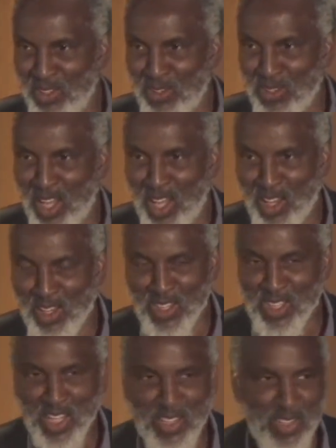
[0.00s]
It's
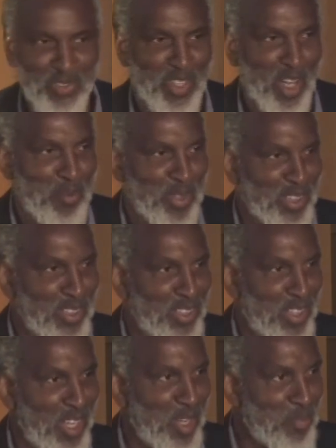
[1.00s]
not just phenomena
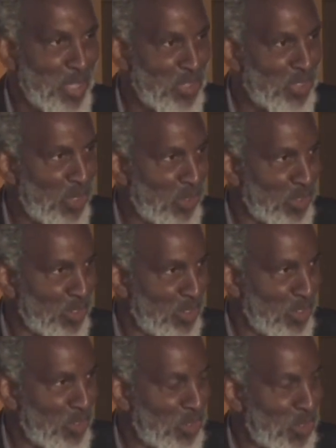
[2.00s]
in Minnesota.
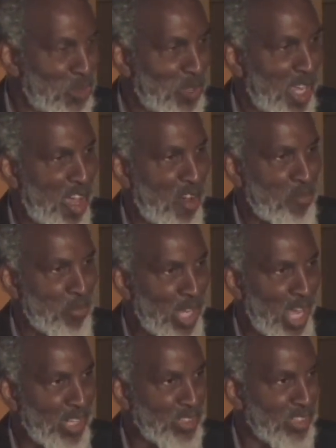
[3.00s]
So as we have
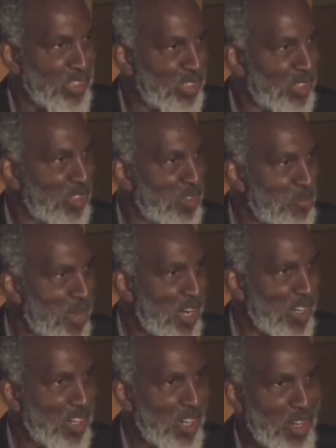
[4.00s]
blacks, Latino,
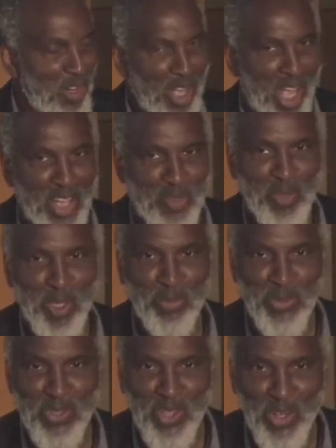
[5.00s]
Hmong, as people
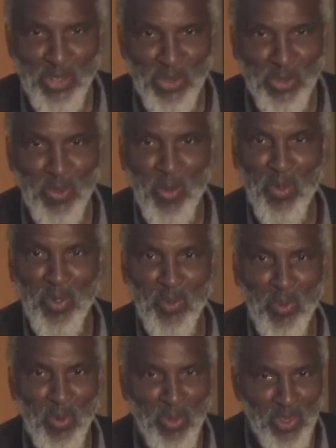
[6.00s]
start to, quote
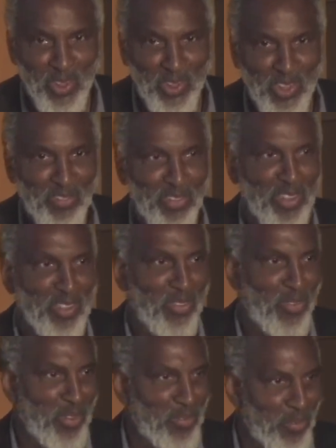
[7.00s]
unquote, look different
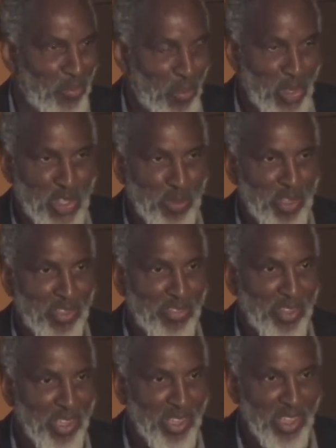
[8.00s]
or worship
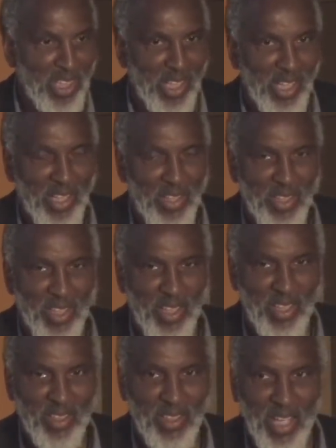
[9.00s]
differently,
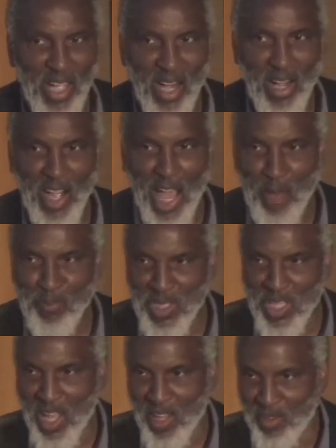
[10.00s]
then our
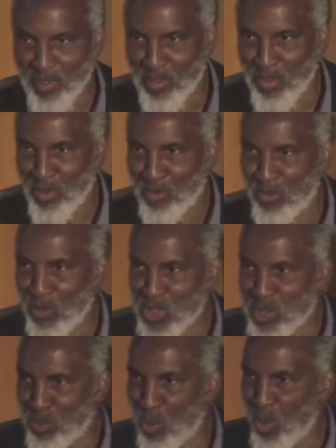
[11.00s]
appetite for
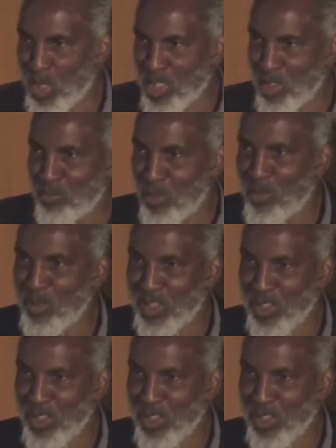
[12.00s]
supporting public